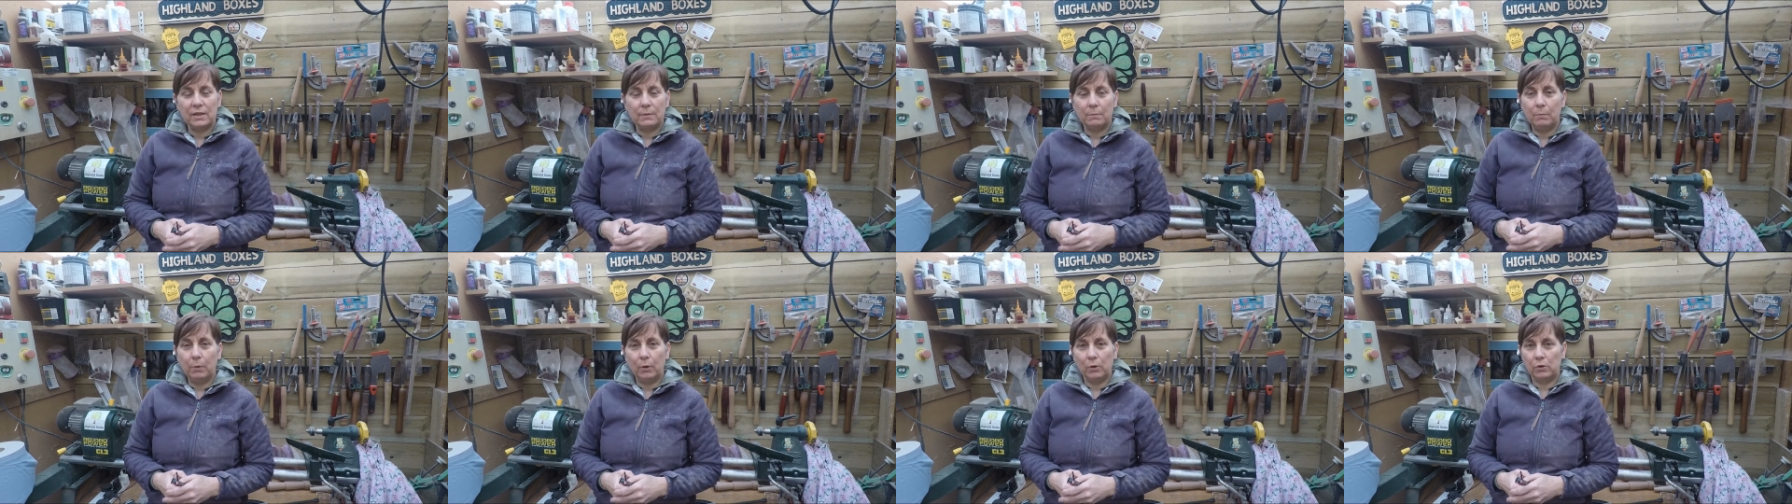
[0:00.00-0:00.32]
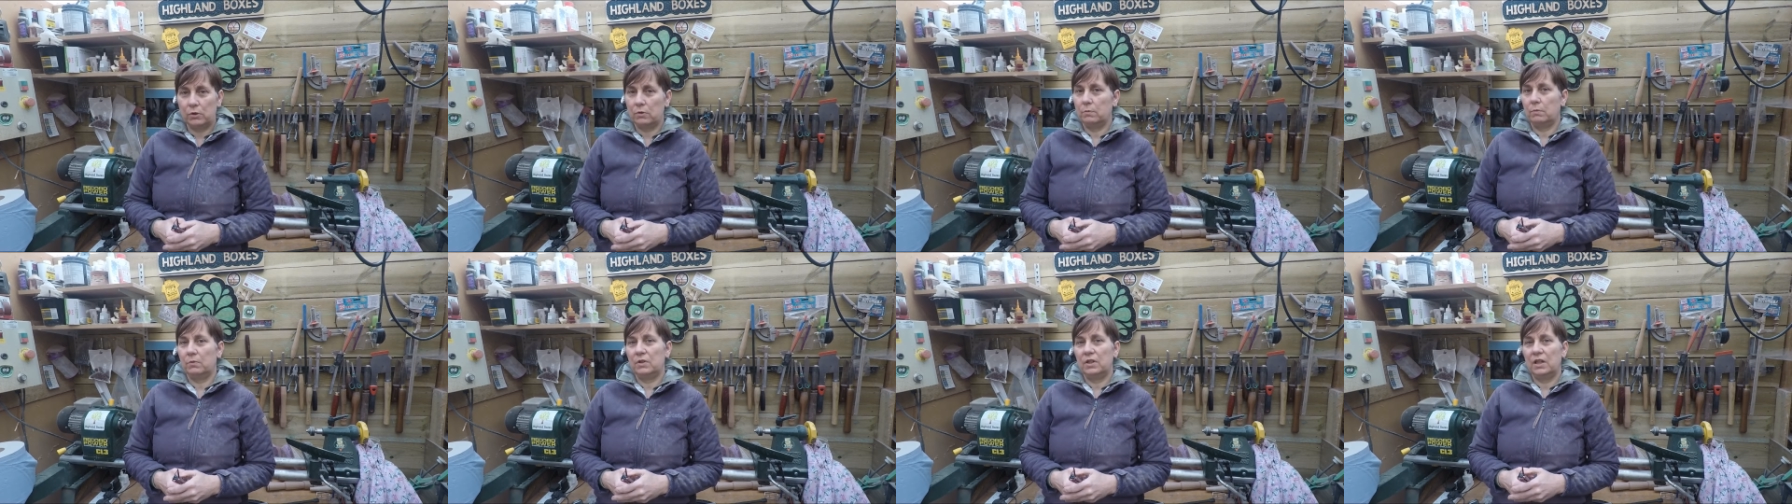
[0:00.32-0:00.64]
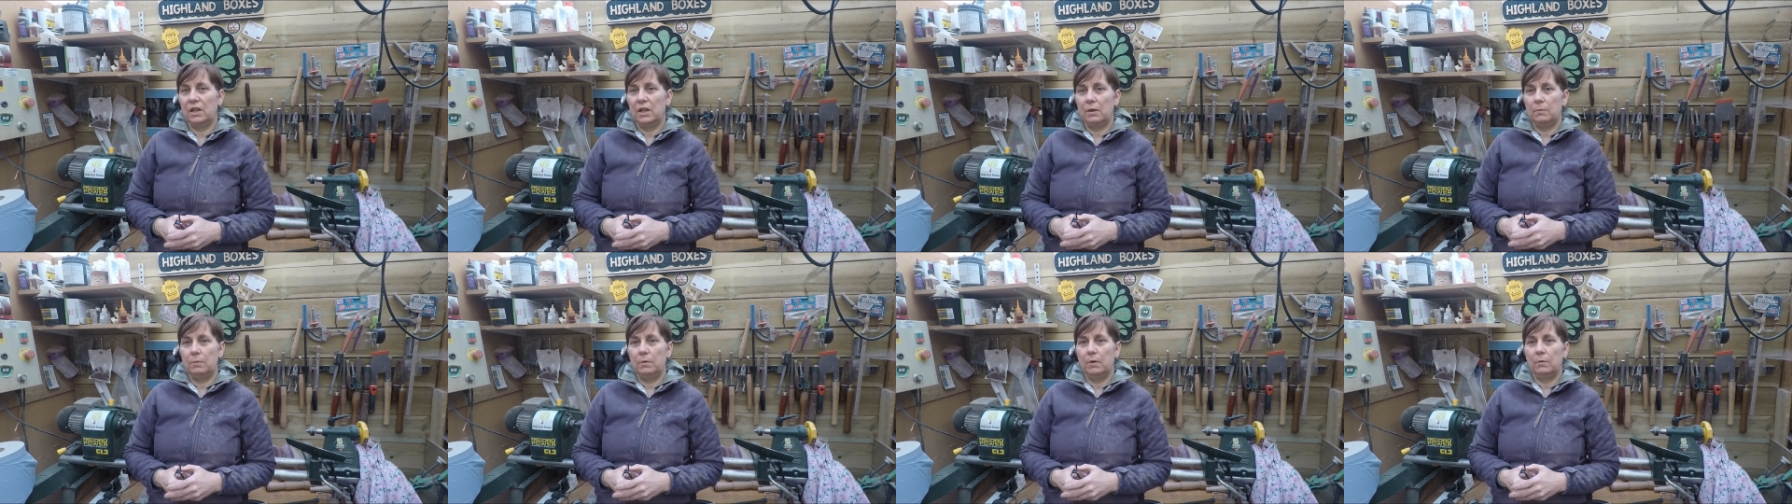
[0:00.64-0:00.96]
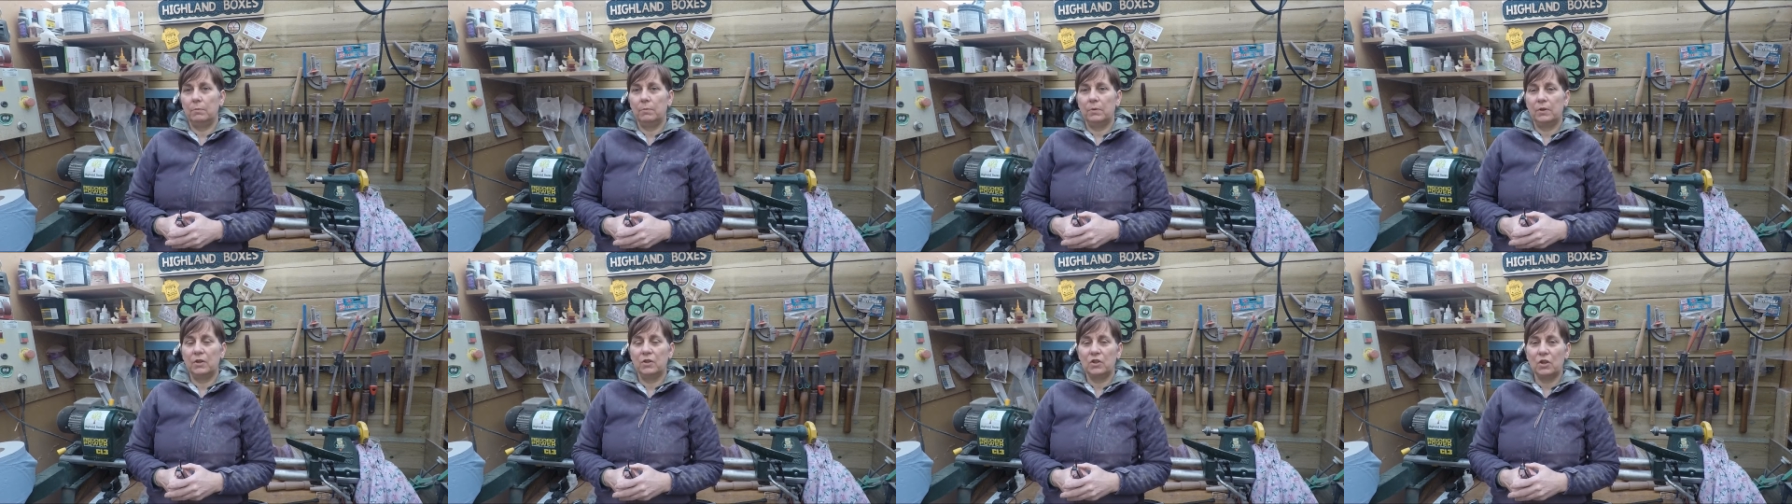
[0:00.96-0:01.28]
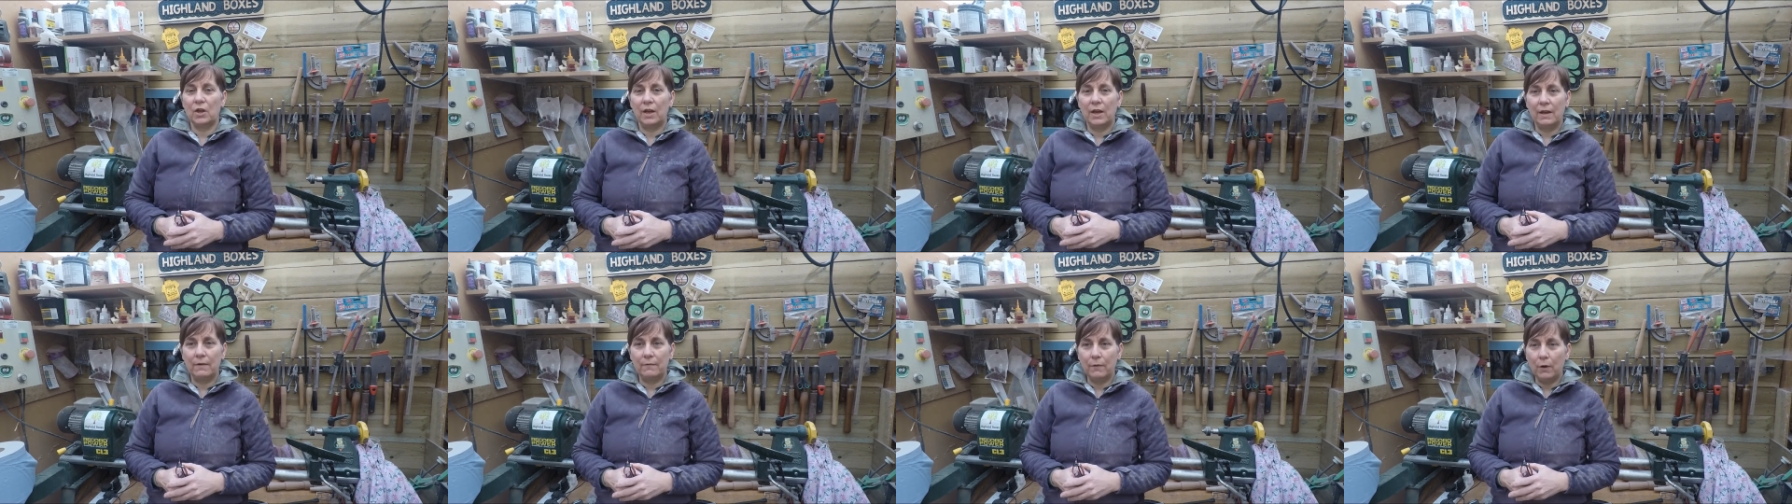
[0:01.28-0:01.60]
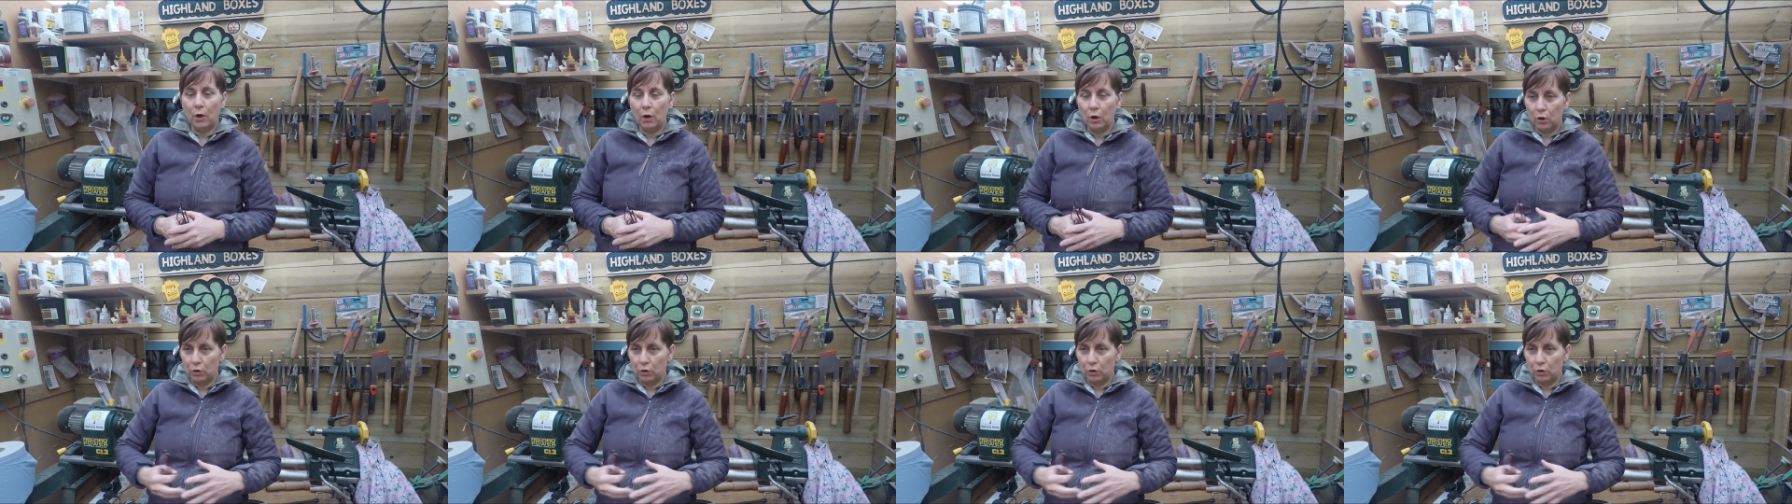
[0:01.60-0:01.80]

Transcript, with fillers: impossible to keep up because I have